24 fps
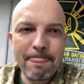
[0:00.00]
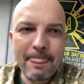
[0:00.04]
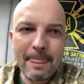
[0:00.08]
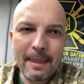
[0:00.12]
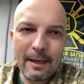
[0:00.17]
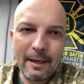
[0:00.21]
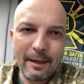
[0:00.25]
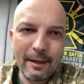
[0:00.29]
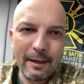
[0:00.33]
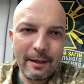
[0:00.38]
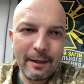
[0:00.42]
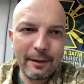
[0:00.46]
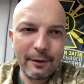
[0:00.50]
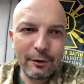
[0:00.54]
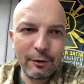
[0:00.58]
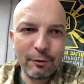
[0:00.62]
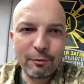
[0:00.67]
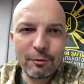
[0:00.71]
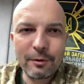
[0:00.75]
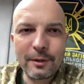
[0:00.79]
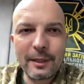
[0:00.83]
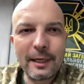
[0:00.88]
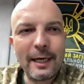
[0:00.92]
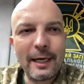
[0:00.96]
uh,
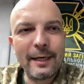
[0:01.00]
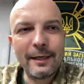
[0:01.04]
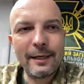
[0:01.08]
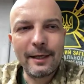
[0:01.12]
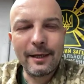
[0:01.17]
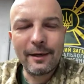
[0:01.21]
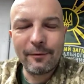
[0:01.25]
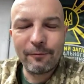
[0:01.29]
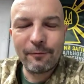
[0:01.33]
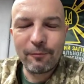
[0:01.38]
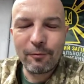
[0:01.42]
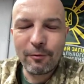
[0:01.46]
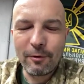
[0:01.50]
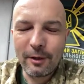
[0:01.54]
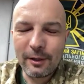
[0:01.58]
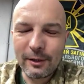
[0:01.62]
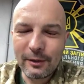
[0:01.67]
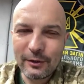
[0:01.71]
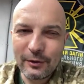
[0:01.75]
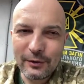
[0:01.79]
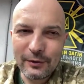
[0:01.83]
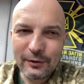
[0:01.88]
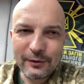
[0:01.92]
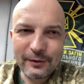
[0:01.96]
Ukrainian
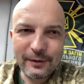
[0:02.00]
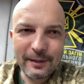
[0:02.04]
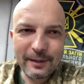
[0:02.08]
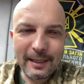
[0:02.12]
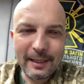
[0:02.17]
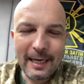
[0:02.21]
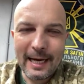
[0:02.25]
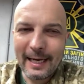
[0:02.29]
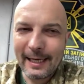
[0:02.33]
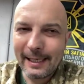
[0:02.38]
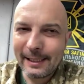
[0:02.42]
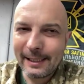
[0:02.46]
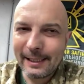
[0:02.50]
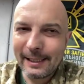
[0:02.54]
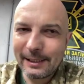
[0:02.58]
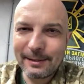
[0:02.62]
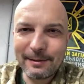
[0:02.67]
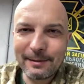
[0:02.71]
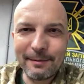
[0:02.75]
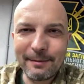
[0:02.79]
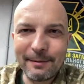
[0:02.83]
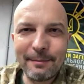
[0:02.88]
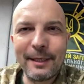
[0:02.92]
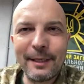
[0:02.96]
forces are
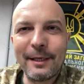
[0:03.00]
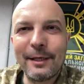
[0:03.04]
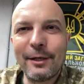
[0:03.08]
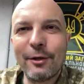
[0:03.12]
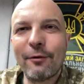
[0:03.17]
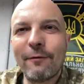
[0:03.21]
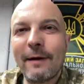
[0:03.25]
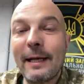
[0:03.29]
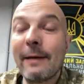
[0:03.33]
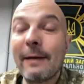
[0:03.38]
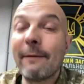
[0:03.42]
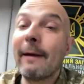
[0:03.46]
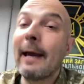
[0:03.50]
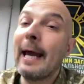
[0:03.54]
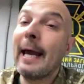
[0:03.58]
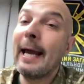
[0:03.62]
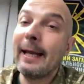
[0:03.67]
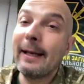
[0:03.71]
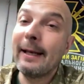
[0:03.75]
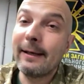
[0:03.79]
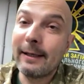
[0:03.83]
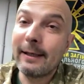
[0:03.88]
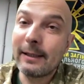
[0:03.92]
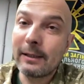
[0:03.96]
extremely innovative
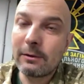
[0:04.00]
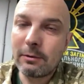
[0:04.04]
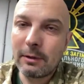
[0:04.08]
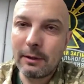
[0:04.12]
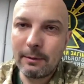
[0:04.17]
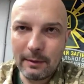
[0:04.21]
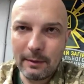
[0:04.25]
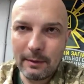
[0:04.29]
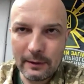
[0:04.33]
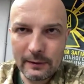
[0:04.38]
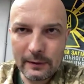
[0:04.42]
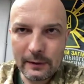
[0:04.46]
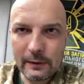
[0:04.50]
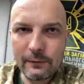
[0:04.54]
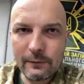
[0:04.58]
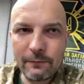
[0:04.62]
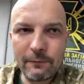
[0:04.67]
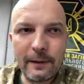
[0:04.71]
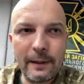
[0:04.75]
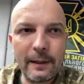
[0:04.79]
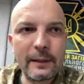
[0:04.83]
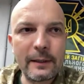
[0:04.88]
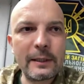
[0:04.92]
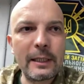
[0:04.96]
and extremely
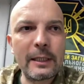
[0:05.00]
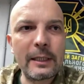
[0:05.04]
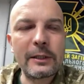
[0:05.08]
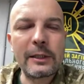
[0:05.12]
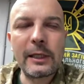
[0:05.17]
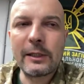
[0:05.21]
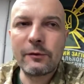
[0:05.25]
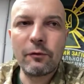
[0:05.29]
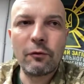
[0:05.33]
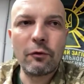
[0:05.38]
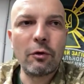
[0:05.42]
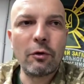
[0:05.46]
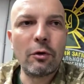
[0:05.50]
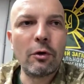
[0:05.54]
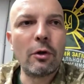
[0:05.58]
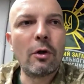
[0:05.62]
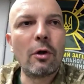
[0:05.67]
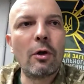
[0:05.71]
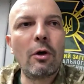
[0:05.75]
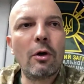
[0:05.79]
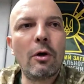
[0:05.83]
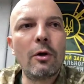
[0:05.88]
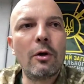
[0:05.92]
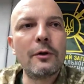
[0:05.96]
successful
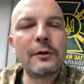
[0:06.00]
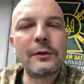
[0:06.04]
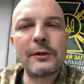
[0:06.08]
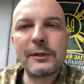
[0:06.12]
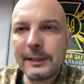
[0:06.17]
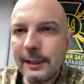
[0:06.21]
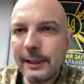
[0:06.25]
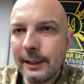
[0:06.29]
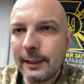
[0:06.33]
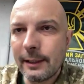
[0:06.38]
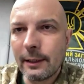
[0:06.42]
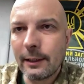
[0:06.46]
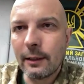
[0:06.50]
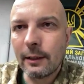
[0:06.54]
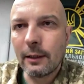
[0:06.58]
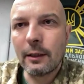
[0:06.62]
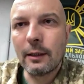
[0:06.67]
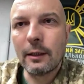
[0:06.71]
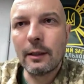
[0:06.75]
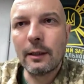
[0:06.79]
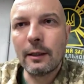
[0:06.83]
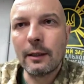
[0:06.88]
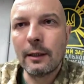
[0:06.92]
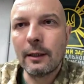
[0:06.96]
on sea
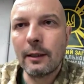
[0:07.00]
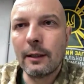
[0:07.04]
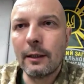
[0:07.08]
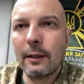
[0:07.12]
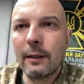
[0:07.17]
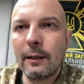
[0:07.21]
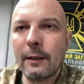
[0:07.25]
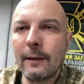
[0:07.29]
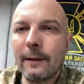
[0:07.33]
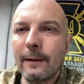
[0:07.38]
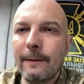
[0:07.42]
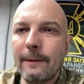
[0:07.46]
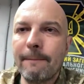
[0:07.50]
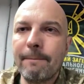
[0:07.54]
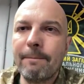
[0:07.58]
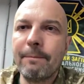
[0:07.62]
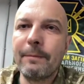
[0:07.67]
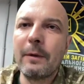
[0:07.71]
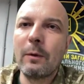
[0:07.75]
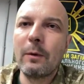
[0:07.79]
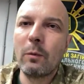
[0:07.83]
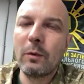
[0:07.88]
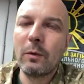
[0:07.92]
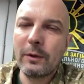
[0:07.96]
uh,
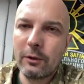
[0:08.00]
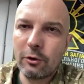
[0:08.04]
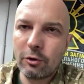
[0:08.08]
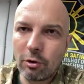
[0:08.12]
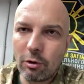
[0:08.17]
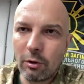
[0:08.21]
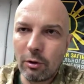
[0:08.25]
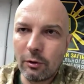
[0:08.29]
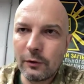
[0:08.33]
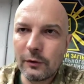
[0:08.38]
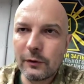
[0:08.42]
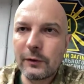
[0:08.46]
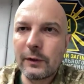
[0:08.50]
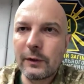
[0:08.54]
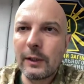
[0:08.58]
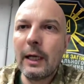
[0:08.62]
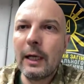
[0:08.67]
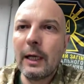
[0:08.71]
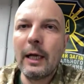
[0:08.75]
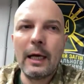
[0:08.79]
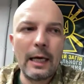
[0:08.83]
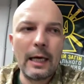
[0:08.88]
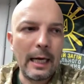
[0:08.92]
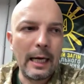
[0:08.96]
with drones.
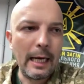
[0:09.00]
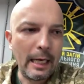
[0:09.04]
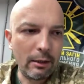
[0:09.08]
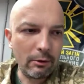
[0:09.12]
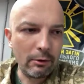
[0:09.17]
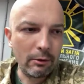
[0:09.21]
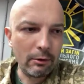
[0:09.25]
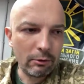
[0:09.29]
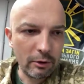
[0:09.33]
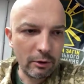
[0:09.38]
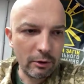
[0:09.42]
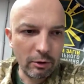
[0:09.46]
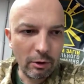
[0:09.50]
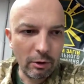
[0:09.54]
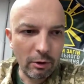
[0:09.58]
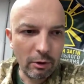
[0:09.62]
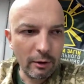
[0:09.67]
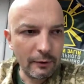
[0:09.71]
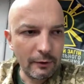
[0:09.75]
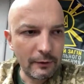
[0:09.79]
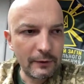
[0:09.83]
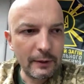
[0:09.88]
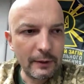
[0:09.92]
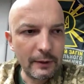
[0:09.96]
Our
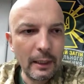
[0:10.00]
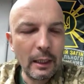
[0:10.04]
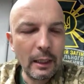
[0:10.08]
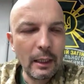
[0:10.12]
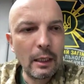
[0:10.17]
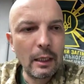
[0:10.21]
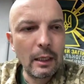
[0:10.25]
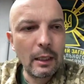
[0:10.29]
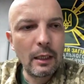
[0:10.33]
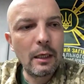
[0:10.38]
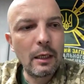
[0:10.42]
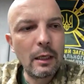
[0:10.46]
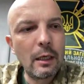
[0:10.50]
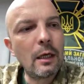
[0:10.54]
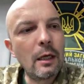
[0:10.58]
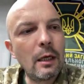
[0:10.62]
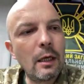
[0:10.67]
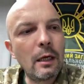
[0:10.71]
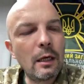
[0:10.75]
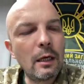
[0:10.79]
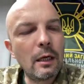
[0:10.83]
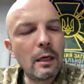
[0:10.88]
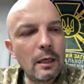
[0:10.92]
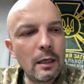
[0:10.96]
drones
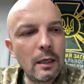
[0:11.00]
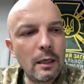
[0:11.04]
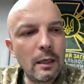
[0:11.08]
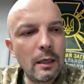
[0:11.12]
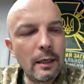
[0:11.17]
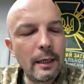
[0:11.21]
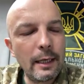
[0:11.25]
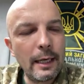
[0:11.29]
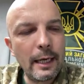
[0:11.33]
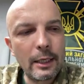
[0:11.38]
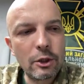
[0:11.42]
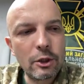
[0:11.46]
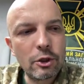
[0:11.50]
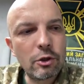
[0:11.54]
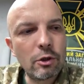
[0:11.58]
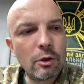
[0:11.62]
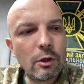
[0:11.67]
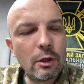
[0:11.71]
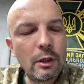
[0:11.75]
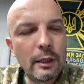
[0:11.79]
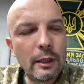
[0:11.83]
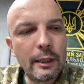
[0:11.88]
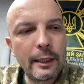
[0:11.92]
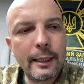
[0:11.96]
uh,
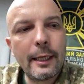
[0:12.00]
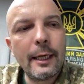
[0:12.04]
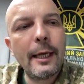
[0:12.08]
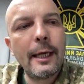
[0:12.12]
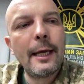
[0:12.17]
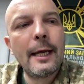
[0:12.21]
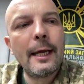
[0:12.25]
actually